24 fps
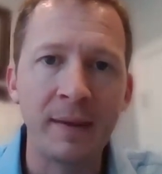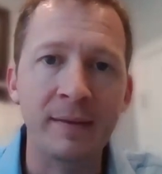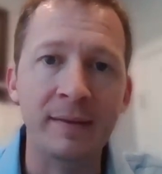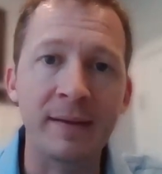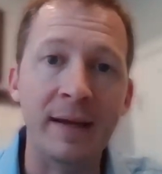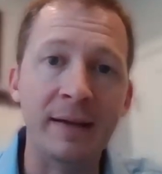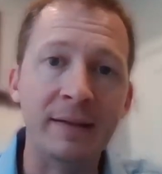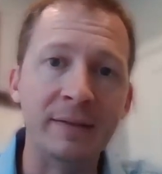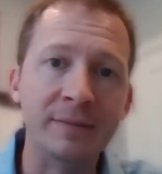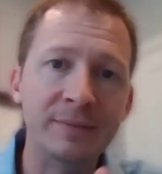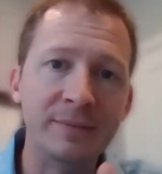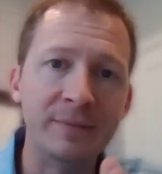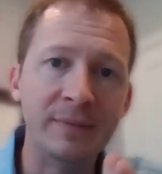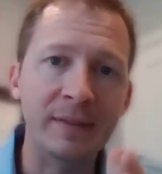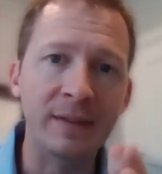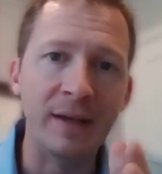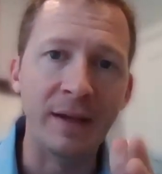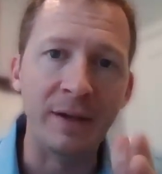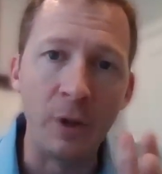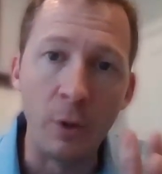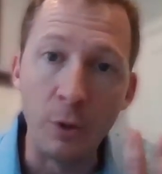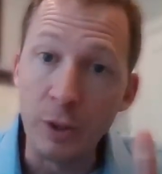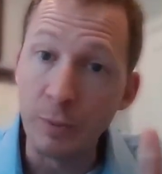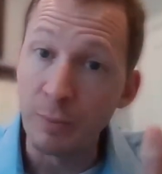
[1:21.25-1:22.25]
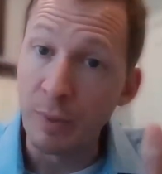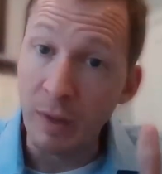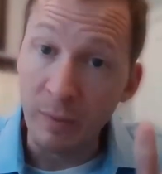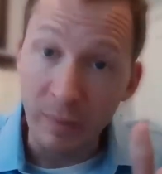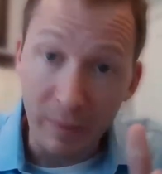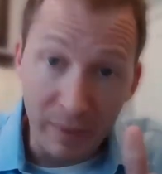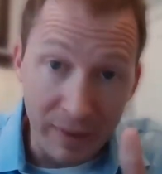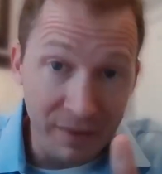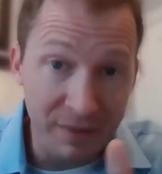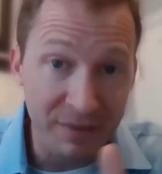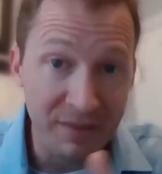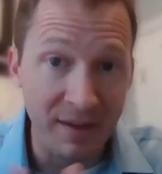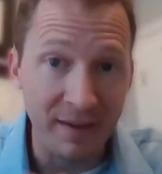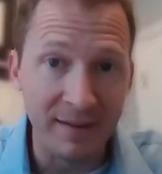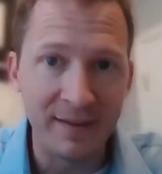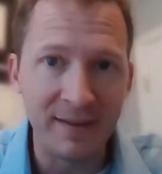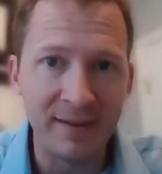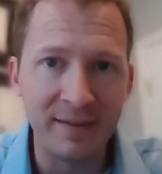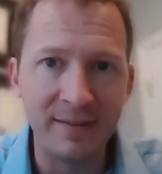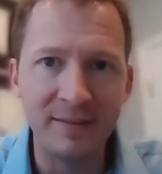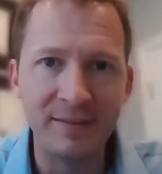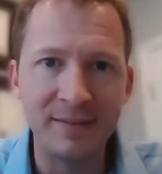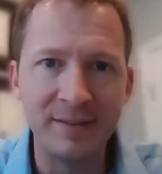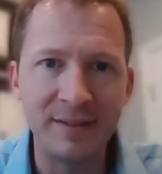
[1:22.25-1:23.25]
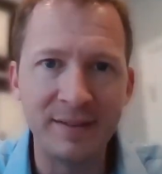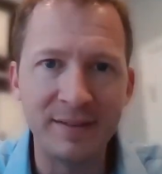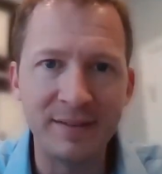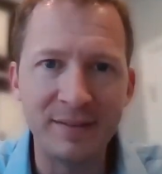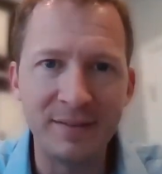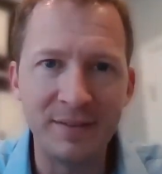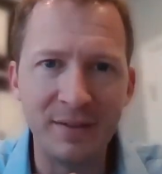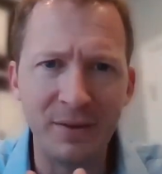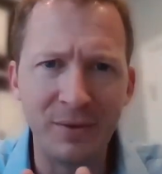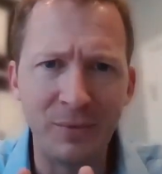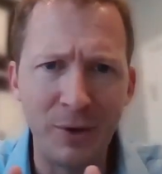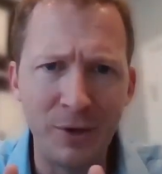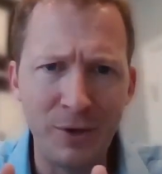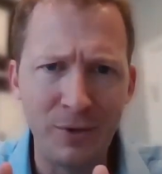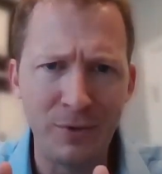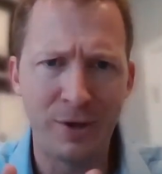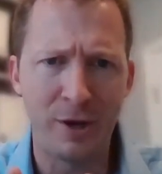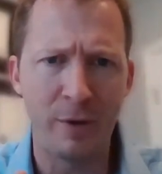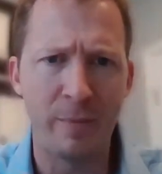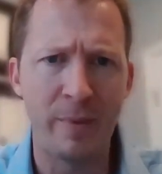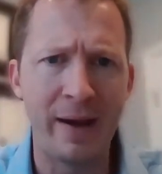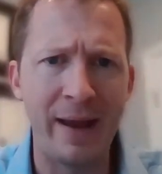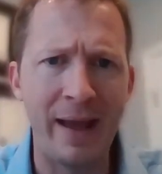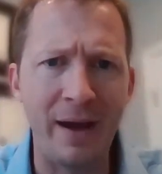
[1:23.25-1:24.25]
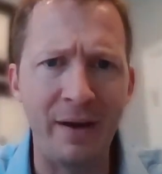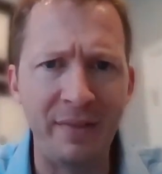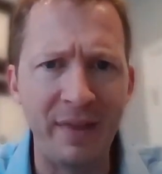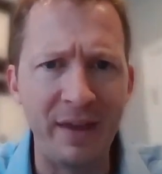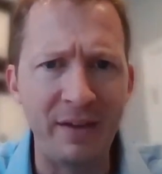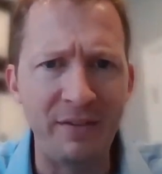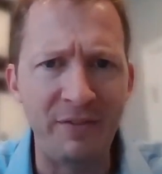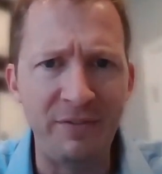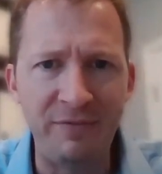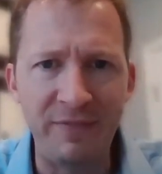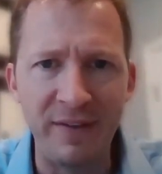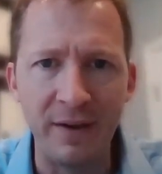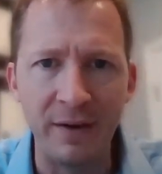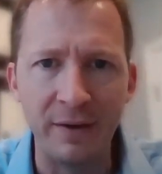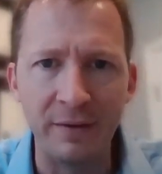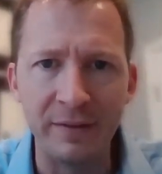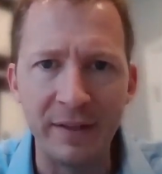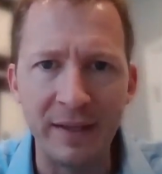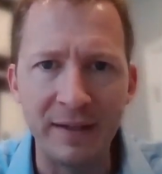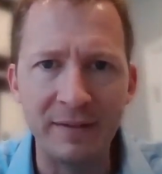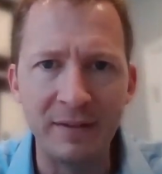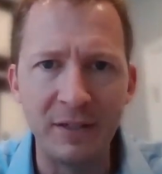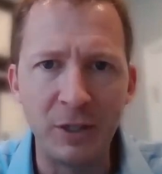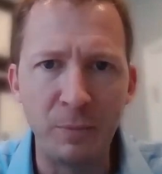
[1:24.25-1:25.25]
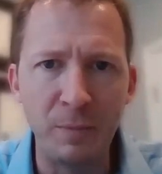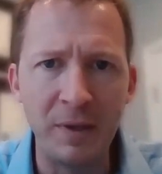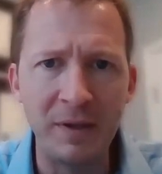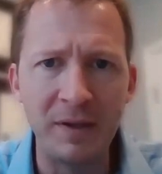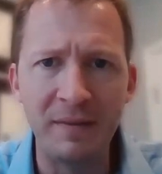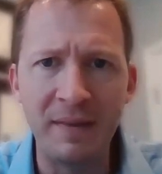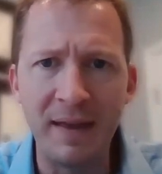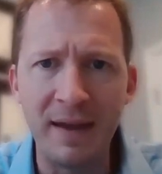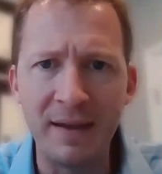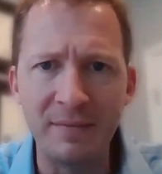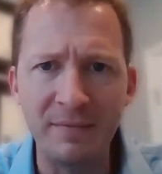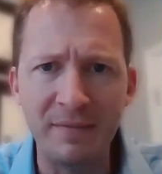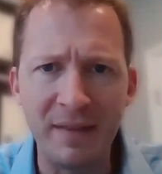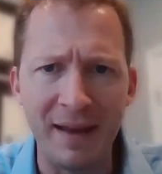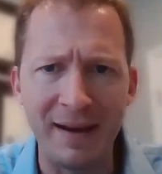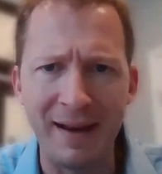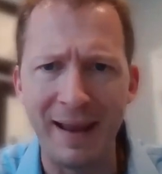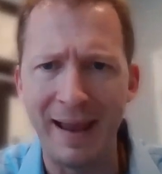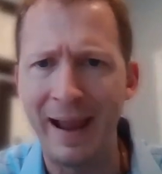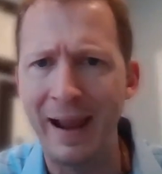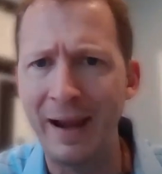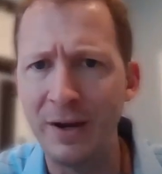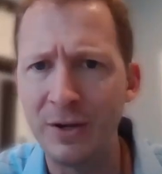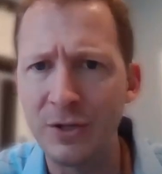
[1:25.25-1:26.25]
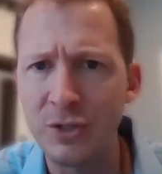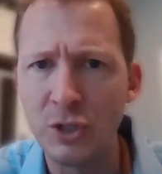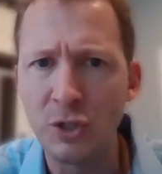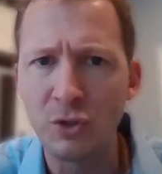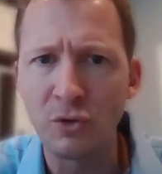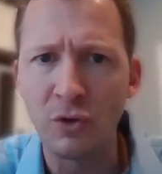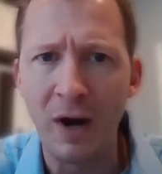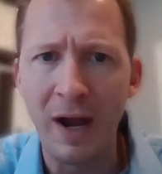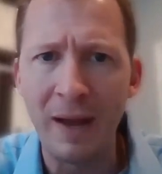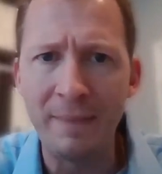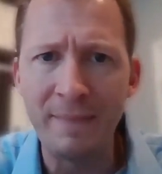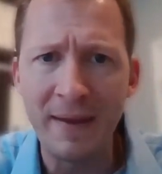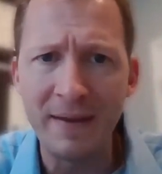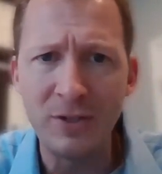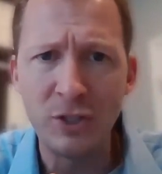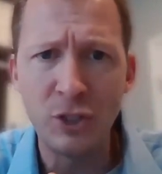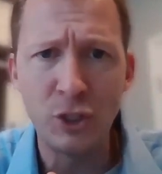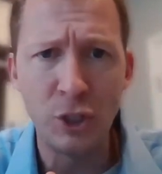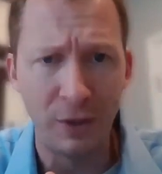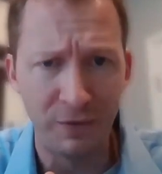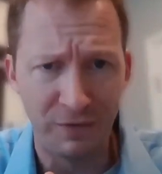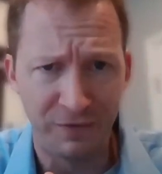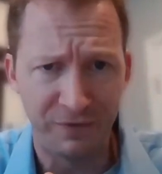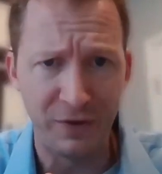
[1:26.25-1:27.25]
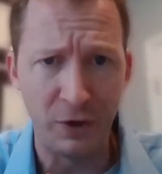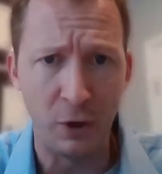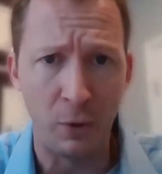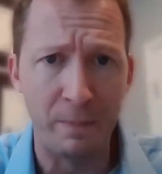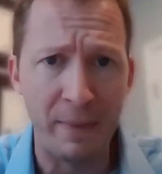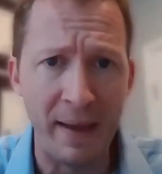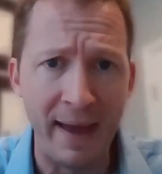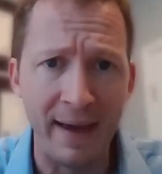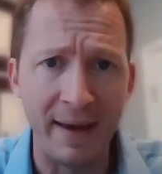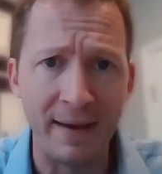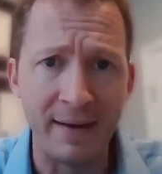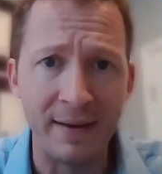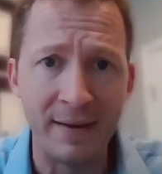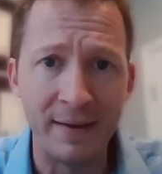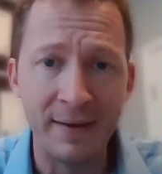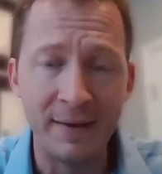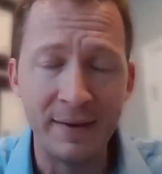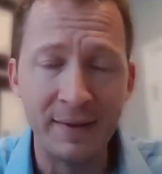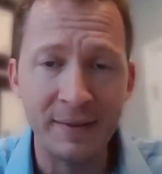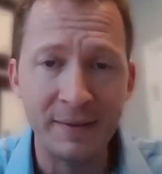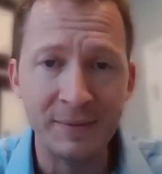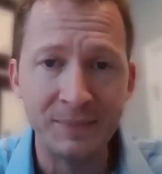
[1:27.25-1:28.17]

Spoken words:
Now, I know what you're probably thinking. What do you care about how they feel? They committed that heinous crime. They should feel bad.